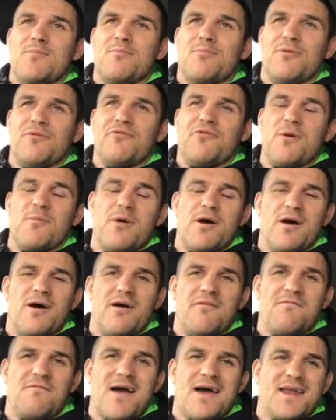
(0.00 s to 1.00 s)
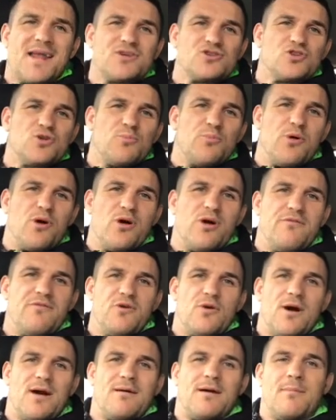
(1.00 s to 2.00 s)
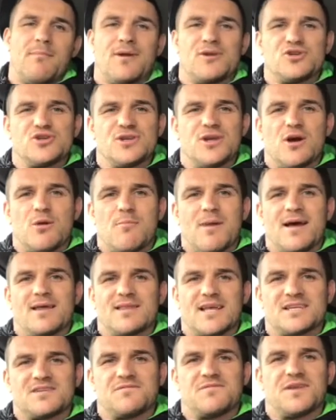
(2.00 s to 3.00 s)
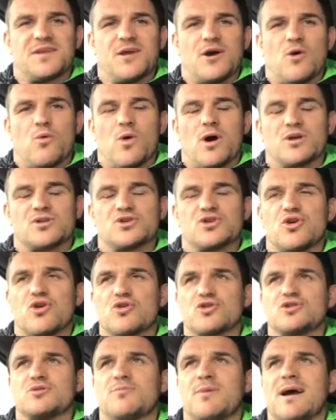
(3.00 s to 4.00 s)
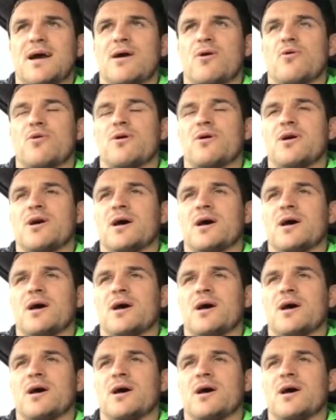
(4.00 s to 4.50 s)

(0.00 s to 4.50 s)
But from a financial point of view, I mentioned it on my last video, what I talked about,